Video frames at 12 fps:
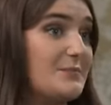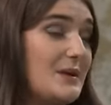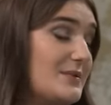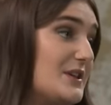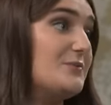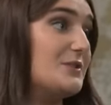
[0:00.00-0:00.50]

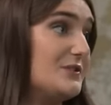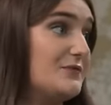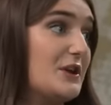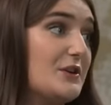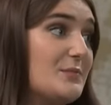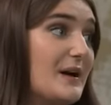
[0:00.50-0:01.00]
Maybe they would have
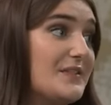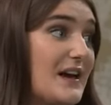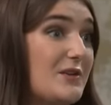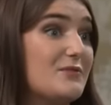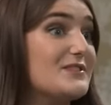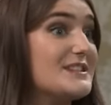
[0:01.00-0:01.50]
known about
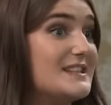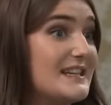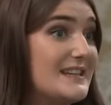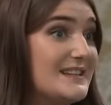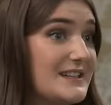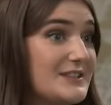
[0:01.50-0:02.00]
that or
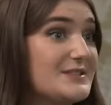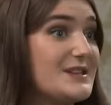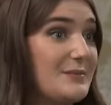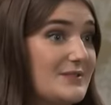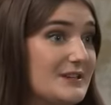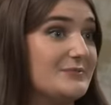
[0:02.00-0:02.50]
foreseen that
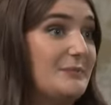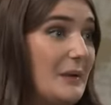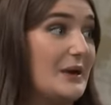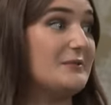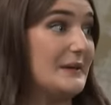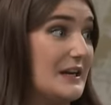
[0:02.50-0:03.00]
something
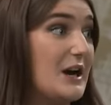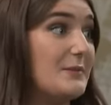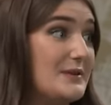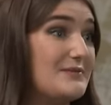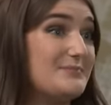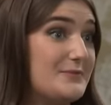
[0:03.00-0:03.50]
might have been
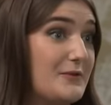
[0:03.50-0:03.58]
coming